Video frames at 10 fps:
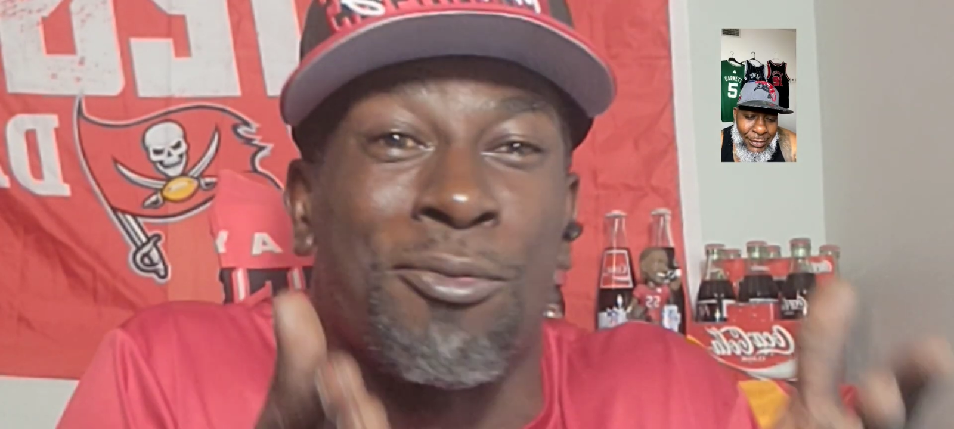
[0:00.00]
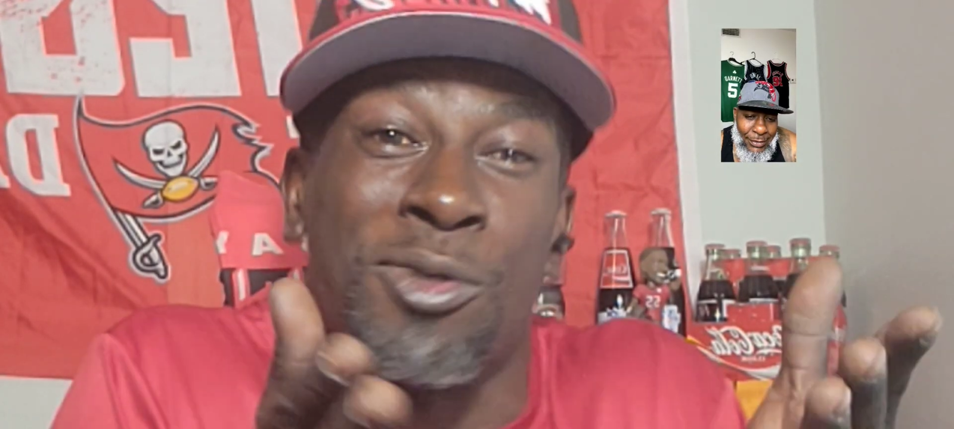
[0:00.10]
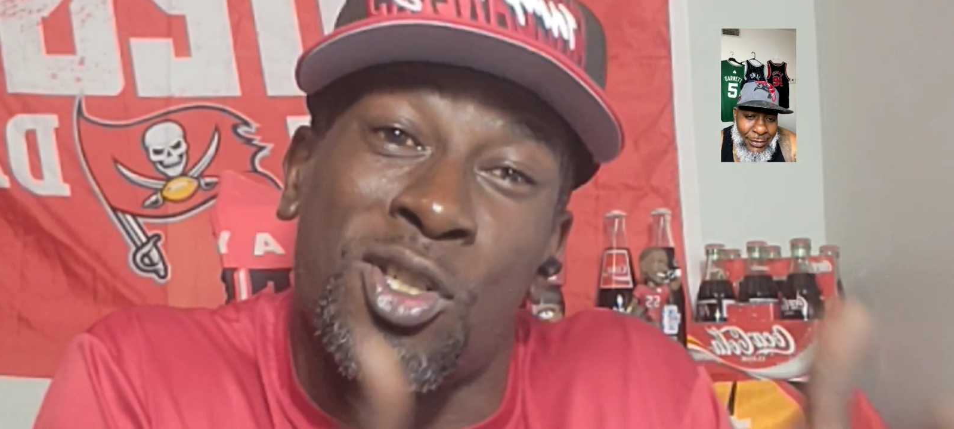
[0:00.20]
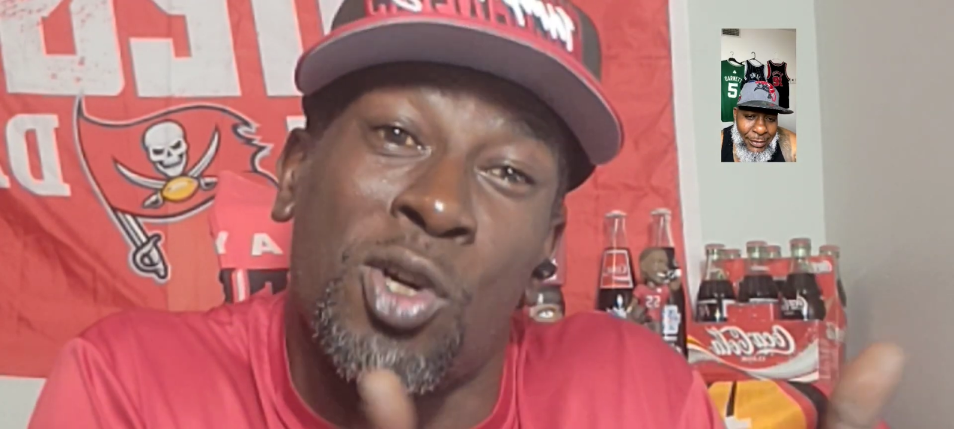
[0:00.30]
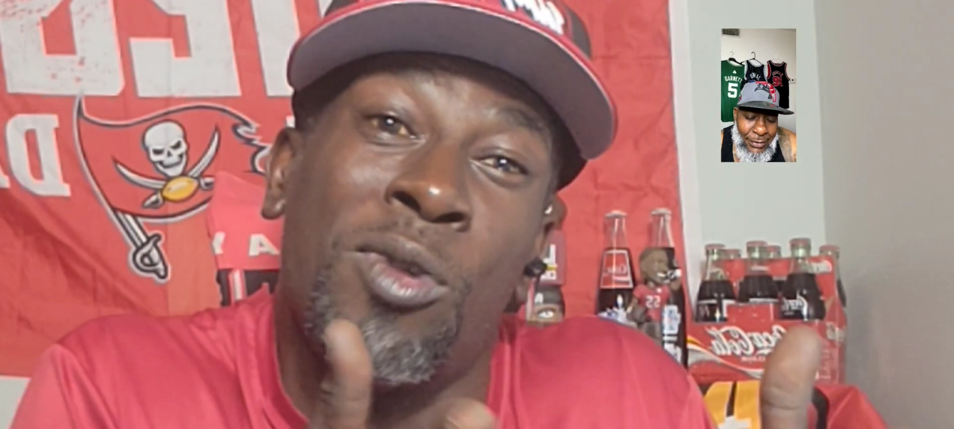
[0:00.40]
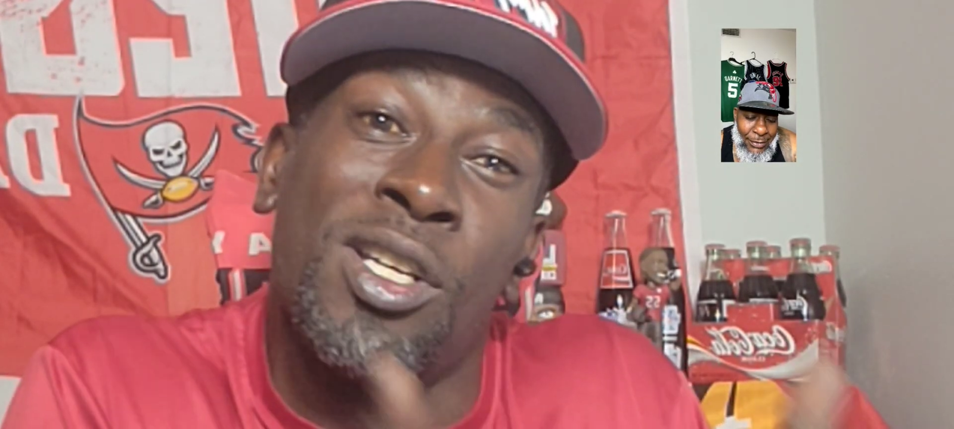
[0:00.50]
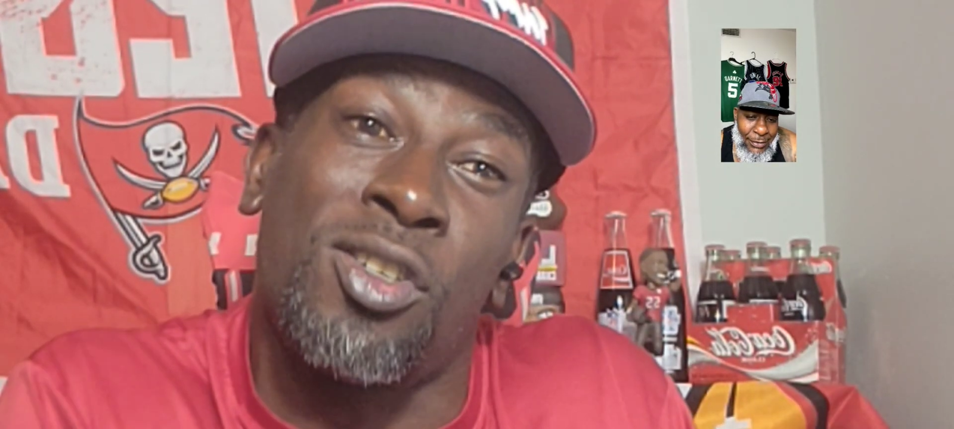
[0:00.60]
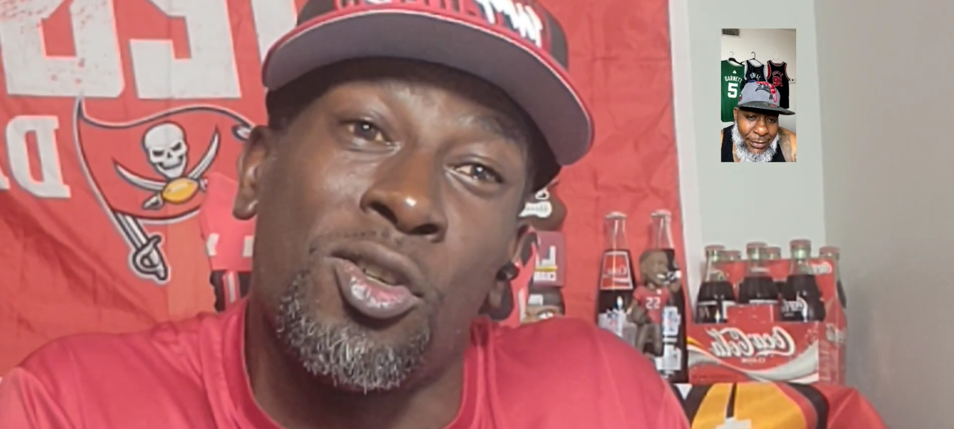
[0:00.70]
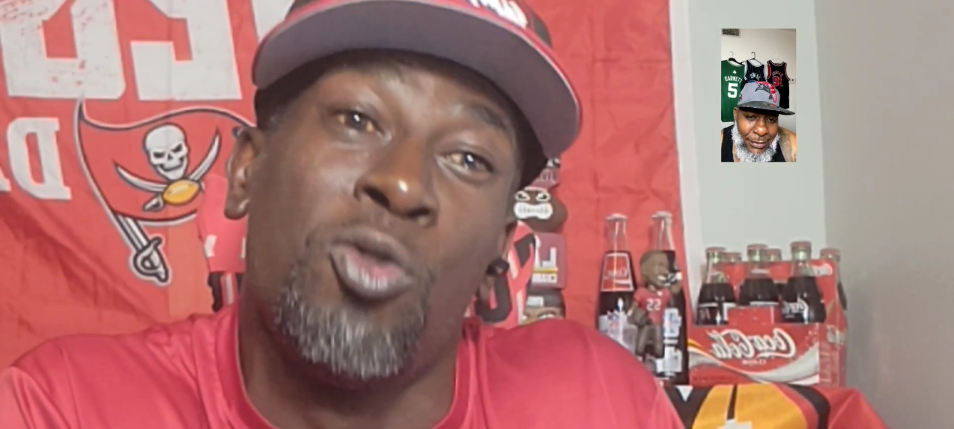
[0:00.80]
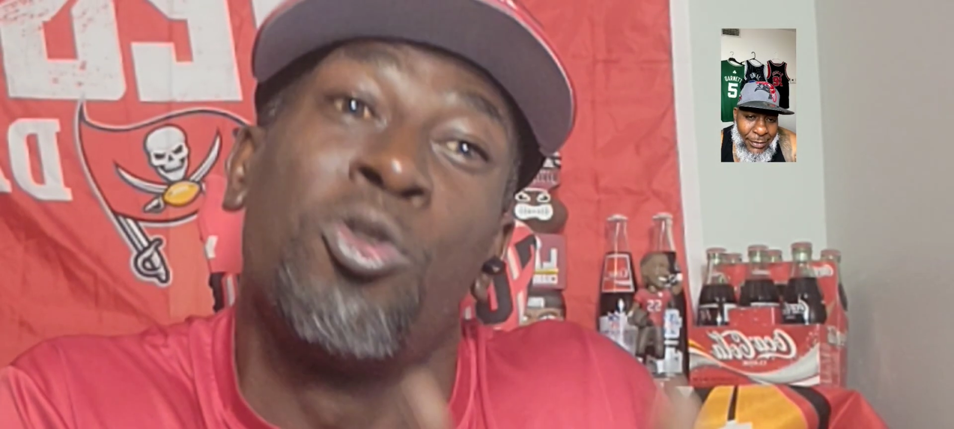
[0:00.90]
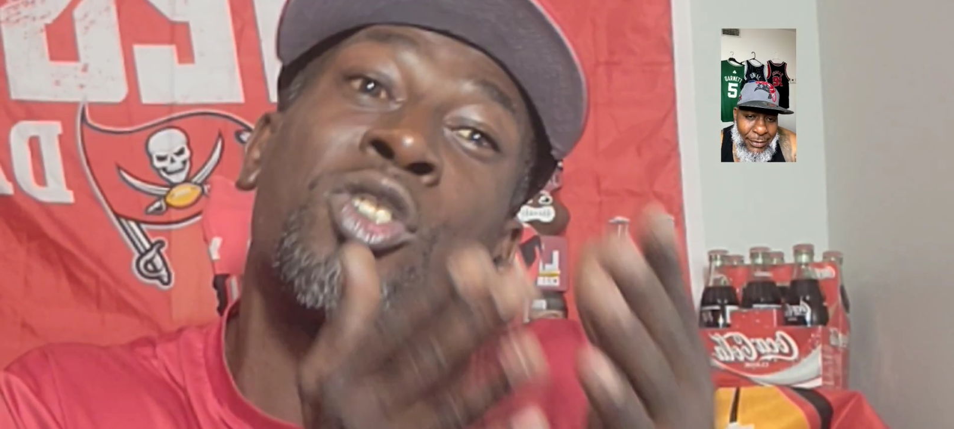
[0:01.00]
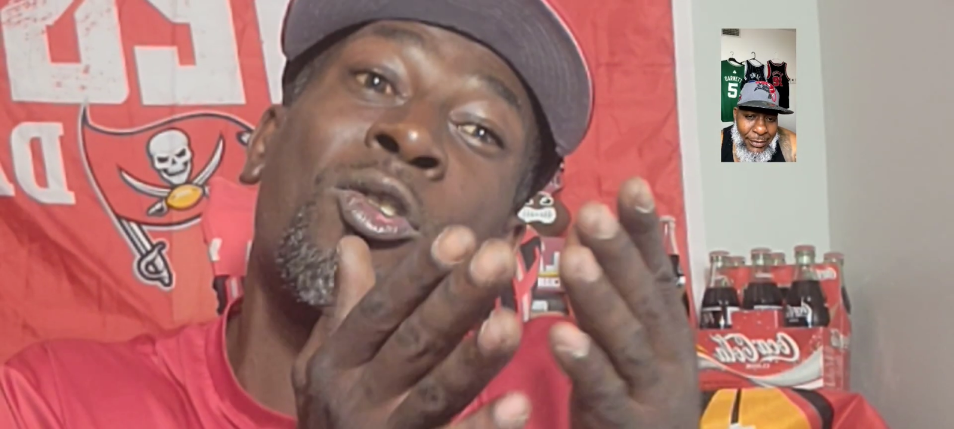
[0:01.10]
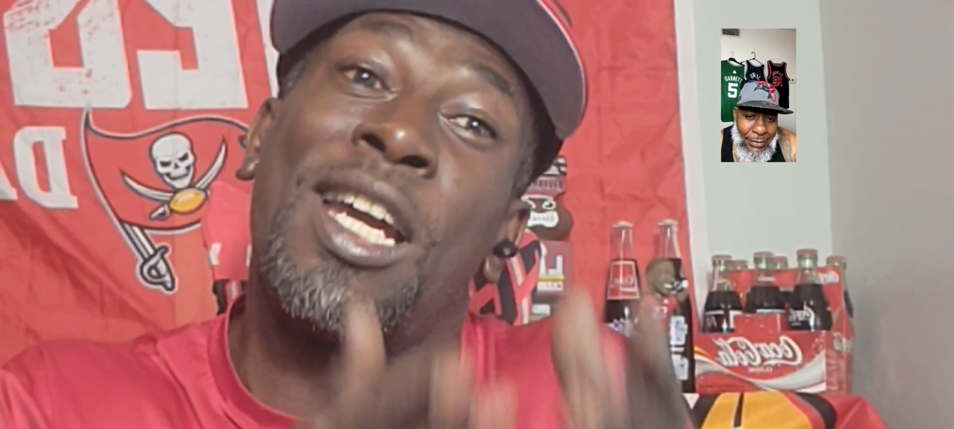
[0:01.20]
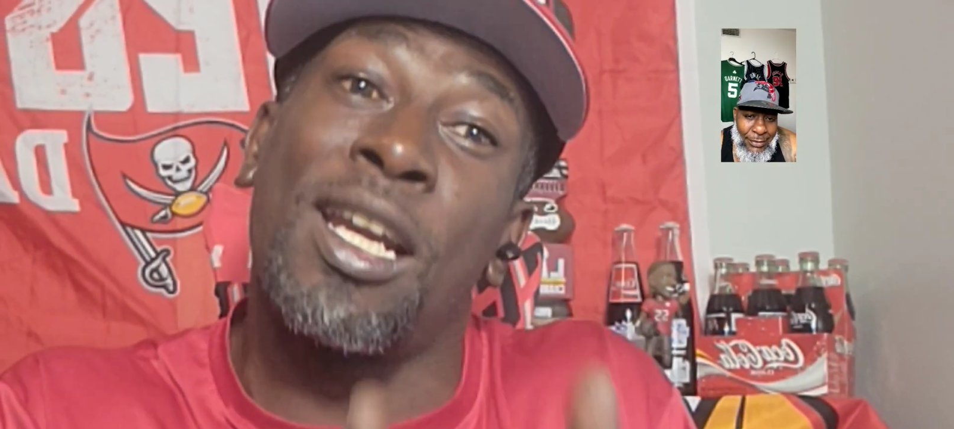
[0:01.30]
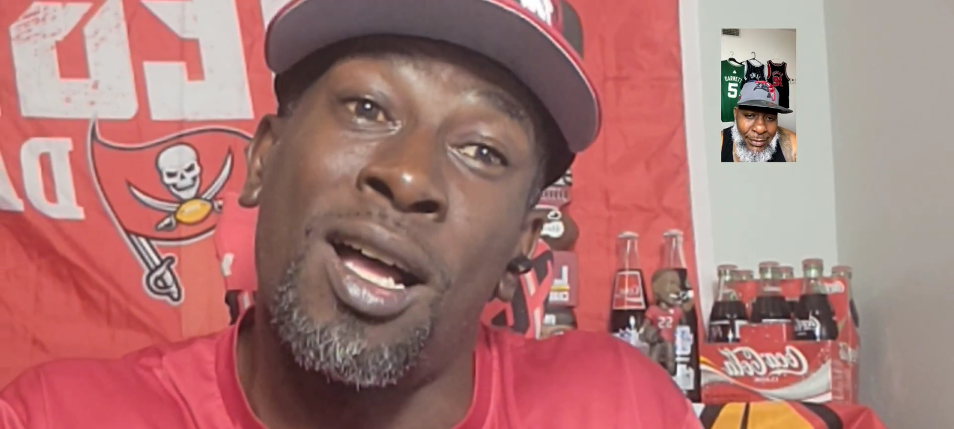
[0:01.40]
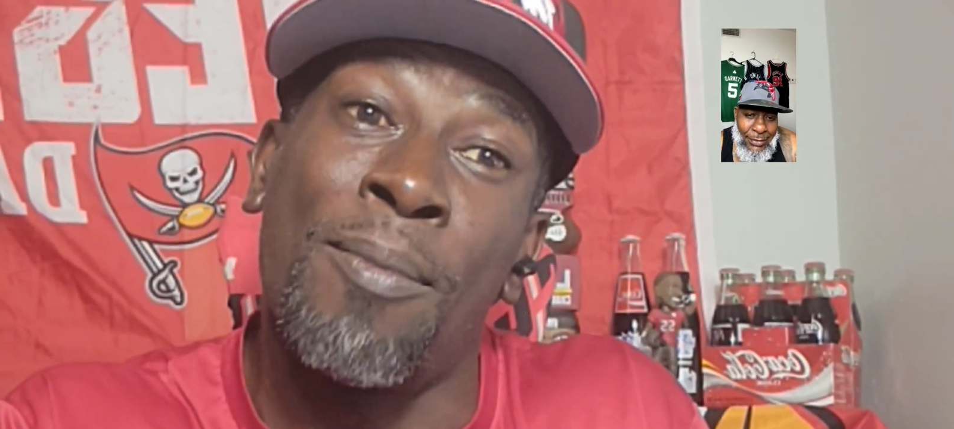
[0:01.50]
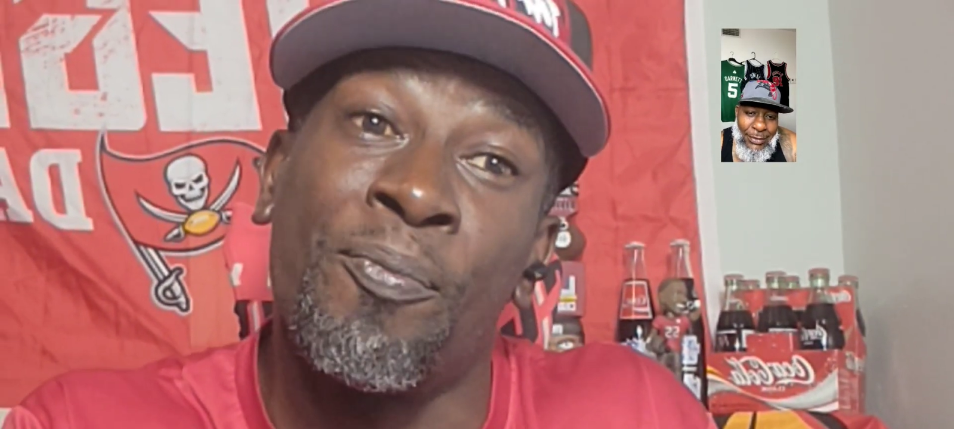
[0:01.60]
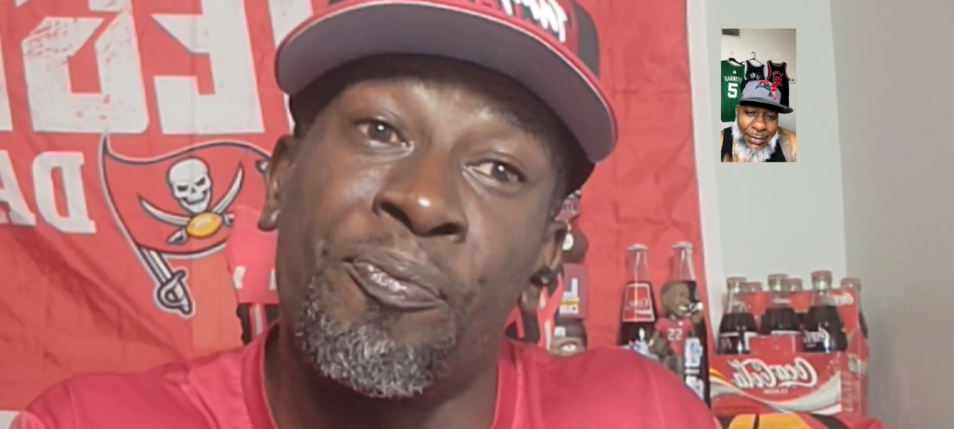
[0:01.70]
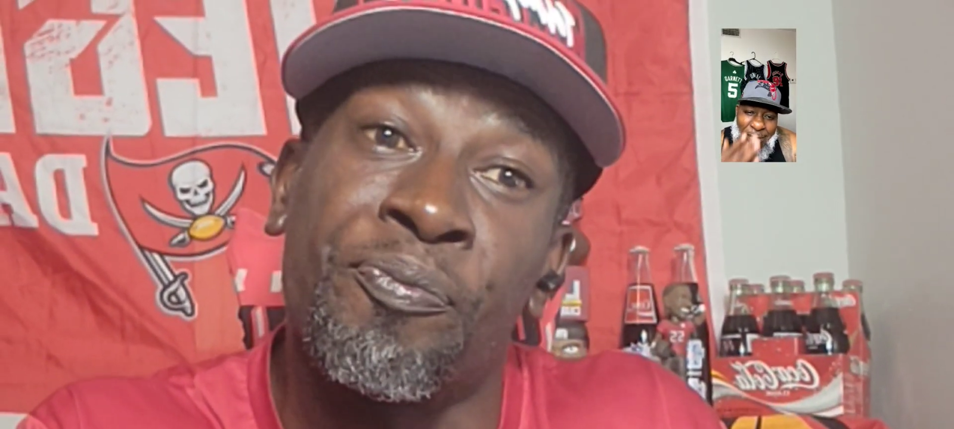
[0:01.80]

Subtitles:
it was 2-2 straight up.